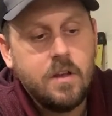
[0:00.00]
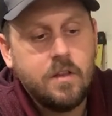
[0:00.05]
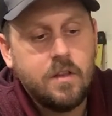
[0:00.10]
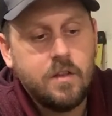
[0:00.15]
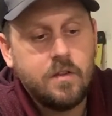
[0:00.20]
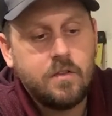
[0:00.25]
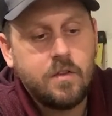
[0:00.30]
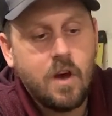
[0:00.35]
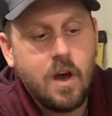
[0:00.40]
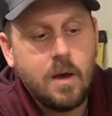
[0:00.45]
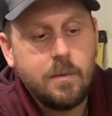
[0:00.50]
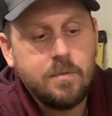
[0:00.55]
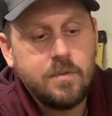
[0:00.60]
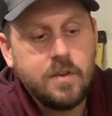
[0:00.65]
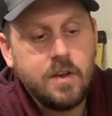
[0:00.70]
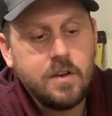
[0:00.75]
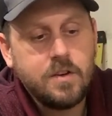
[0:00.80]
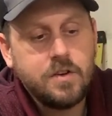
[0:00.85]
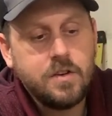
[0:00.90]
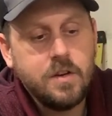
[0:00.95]
the top
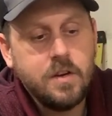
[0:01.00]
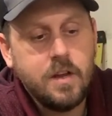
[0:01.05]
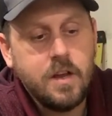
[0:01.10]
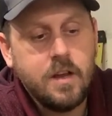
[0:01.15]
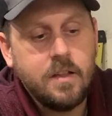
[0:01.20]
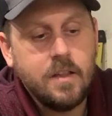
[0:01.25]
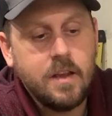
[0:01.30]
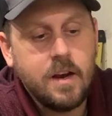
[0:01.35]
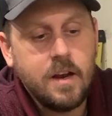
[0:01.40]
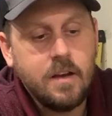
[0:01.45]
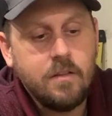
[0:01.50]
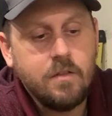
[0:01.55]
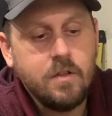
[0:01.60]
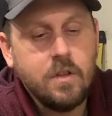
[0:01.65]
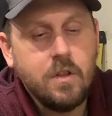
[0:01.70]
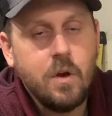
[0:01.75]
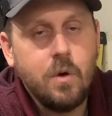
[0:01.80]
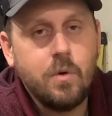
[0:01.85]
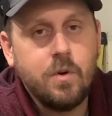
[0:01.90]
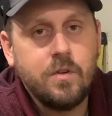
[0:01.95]
section and then I have a
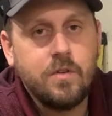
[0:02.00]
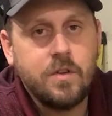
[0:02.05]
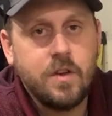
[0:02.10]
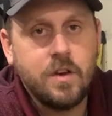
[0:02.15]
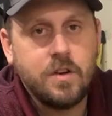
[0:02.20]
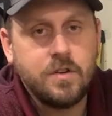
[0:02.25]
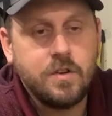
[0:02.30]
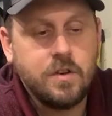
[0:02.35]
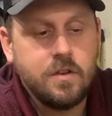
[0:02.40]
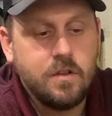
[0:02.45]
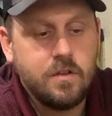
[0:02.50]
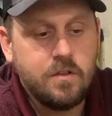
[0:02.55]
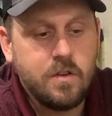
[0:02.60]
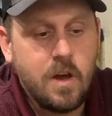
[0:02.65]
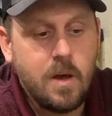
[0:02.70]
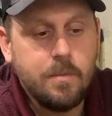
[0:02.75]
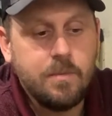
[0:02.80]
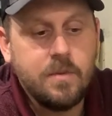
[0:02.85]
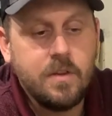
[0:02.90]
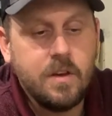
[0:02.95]
lower section. The
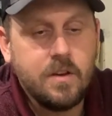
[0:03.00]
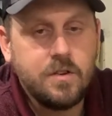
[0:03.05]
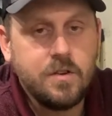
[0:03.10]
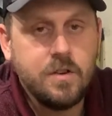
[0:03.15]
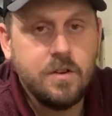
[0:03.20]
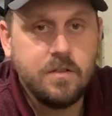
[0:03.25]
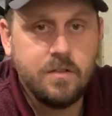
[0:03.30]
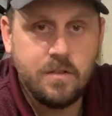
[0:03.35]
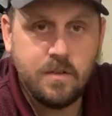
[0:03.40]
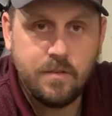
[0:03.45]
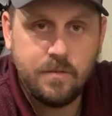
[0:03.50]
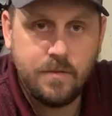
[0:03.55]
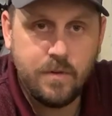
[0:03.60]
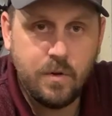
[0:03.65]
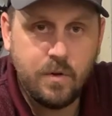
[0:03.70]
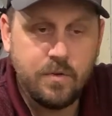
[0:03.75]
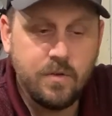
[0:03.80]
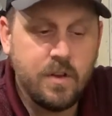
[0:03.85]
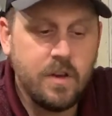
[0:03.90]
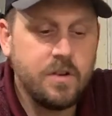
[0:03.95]
top section is the
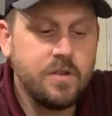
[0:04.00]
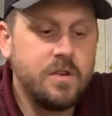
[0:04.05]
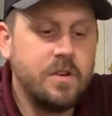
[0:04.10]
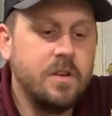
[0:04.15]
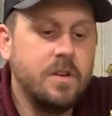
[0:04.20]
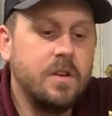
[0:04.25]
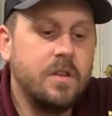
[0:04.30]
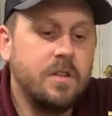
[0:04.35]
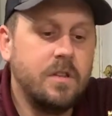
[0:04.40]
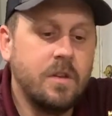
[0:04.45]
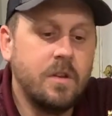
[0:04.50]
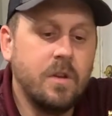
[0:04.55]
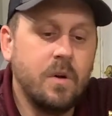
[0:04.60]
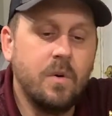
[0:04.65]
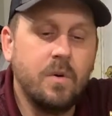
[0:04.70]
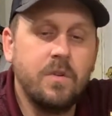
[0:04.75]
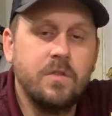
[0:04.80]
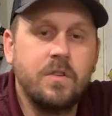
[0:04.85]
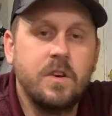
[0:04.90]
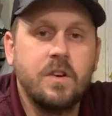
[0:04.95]
fill section. The
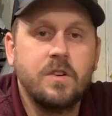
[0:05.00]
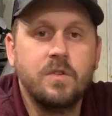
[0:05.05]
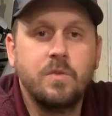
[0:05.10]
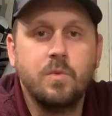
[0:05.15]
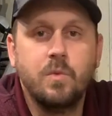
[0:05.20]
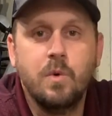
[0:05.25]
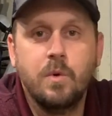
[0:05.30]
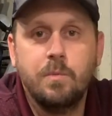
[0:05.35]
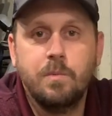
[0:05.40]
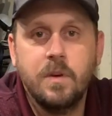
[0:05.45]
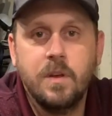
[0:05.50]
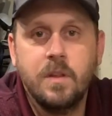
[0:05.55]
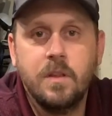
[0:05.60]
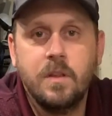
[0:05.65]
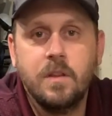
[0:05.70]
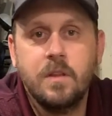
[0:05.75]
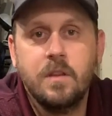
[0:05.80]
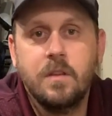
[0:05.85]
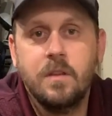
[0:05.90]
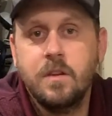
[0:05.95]
lower section will be
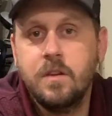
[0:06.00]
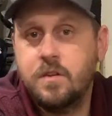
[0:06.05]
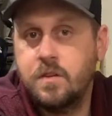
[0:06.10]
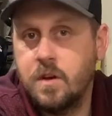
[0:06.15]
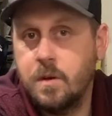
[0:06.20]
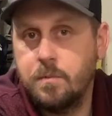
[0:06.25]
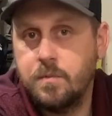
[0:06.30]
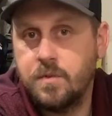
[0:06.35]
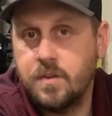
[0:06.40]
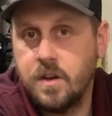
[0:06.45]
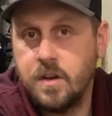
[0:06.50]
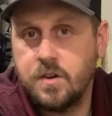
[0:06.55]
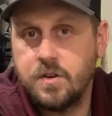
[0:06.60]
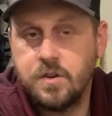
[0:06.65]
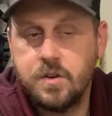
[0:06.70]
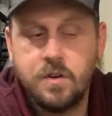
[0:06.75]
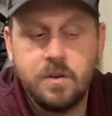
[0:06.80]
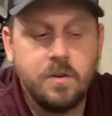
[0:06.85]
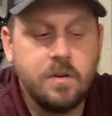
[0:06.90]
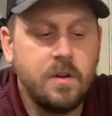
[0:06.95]
the dump
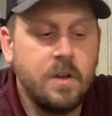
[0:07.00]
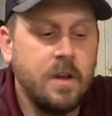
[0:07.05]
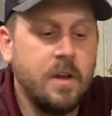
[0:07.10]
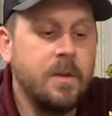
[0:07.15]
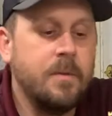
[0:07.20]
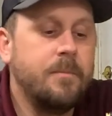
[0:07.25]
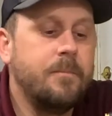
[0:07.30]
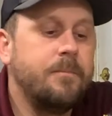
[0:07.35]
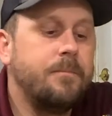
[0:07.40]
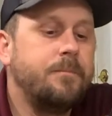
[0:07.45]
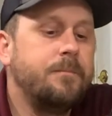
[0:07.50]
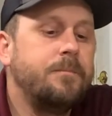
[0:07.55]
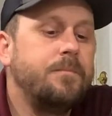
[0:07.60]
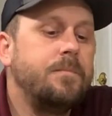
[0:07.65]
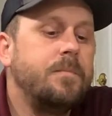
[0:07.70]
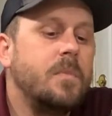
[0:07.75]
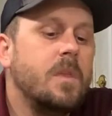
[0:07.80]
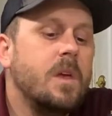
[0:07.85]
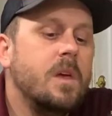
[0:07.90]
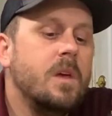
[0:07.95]
section. Okay,
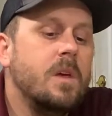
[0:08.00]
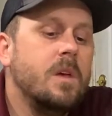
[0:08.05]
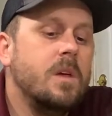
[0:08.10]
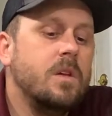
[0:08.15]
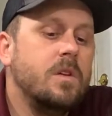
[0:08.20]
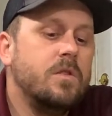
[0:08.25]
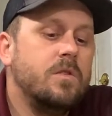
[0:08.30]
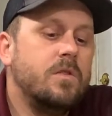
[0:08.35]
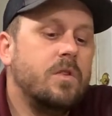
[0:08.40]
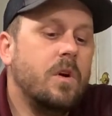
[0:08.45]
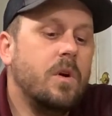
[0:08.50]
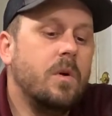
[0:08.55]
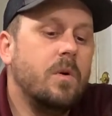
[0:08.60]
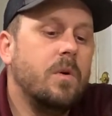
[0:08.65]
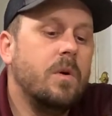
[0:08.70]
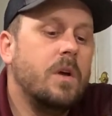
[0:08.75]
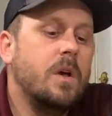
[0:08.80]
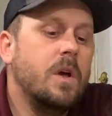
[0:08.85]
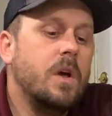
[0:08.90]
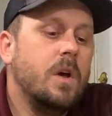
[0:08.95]
so
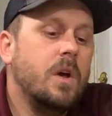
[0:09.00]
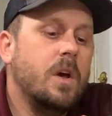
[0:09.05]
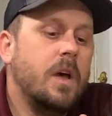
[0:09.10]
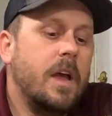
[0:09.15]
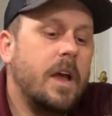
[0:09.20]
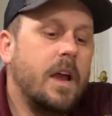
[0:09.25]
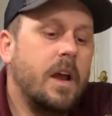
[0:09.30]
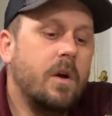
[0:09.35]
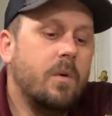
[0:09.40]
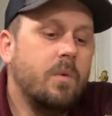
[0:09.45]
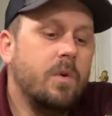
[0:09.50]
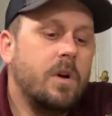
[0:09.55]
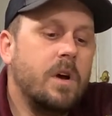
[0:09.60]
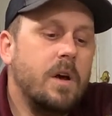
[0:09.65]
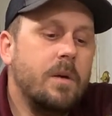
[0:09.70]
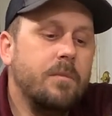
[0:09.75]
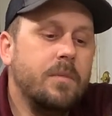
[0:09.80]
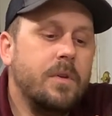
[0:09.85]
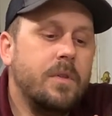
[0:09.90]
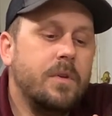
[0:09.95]
air will
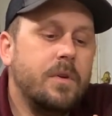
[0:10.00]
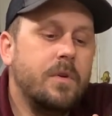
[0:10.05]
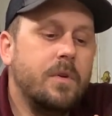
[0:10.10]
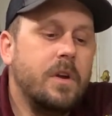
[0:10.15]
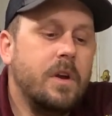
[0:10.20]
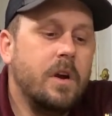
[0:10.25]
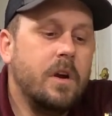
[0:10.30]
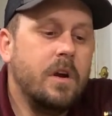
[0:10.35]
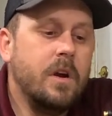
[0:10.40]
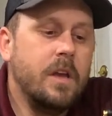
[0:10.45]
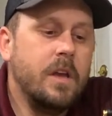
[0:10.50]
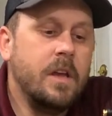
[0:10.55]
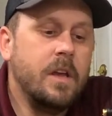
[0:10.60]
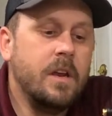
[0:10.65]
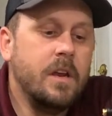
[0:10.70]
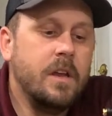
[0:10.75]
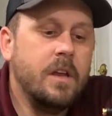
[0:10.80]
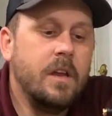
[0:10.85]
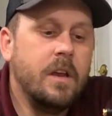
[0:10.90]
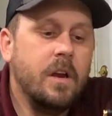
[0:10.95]
come through here
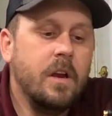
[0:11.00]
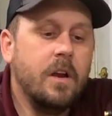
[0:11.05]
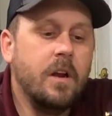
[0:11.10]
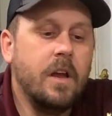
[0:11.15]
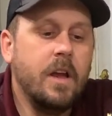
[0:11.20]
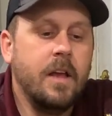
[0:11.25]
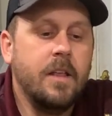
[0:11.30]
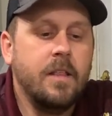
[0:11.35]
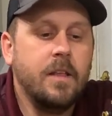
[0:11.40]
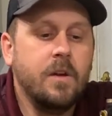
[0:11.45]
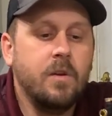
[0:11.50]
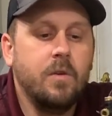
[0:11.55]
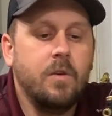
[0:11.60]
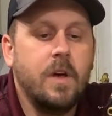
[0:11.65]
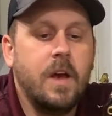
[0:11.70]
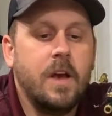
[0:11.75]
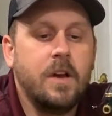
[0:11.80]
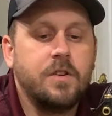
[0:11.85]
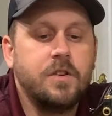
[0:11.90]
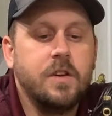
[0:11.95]
into here, and then it'll
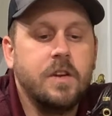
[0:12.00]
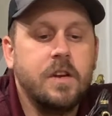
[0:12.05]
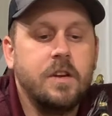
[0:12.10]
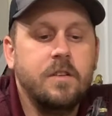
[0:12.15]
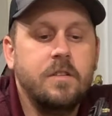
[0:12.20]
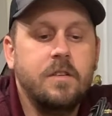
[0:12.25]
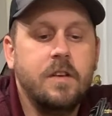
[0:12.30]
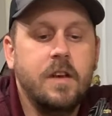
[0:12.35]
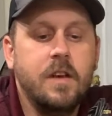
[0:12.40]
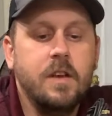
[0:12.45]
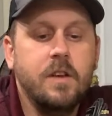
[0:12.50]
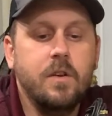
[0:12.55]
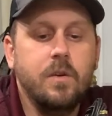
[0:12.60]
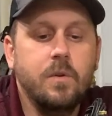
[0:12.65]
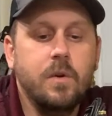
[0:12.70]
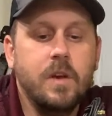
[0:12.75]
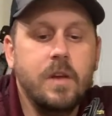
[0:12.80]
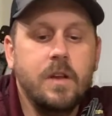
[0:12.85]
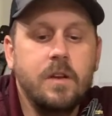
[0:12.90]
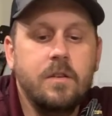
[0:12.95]
actually
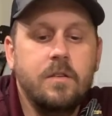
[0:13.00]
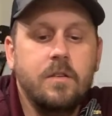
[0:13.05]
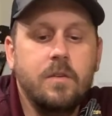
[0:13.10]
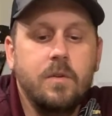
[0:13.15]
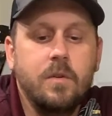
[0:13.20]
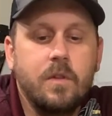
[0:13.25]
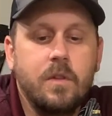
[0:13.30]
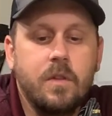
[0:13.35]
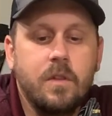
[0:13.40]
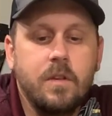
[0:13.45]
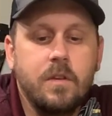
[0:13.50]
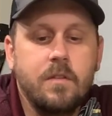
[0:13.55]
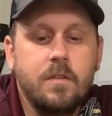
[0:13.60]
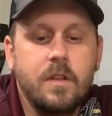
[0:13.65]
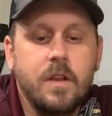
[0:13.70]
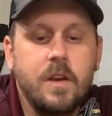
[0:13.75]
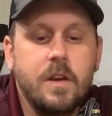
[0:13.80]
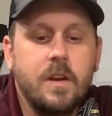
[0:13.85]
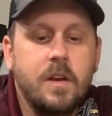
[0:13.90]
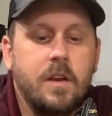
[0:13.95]
continue into this
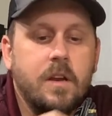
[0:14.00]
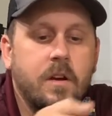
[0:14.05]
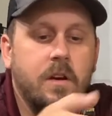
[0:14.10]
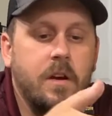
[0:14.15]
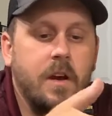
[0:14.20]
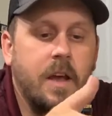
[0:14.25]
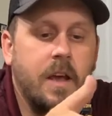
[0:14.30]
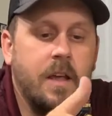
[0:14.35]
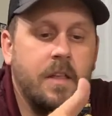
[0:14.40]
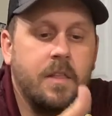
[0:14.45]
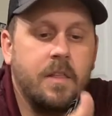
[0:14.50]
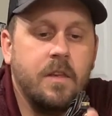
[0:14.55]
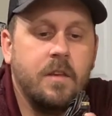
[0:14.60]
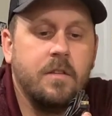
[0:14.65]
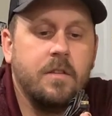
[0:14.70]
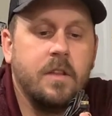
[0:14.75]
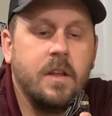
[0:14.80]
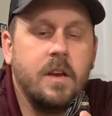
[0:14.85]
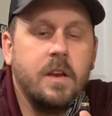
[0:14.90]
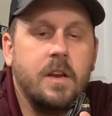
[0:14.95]
line here and
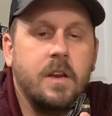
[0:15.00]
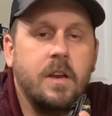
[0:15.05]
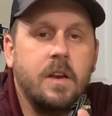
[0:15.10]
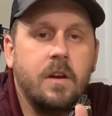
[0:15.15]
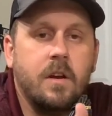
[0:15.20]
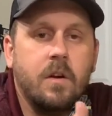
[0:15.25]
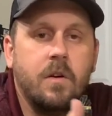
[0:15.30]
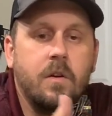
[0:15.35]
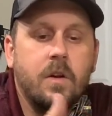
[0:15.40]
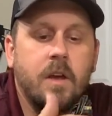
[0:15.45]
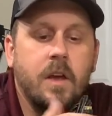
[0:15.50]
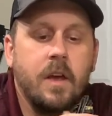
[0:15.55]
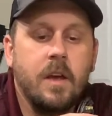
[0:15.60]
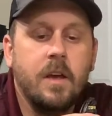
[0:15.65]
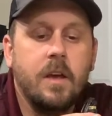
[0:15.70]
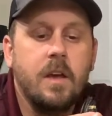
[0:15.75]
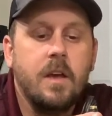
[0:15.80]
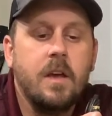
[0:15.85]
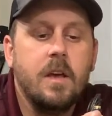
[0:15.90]
this line here. Okay,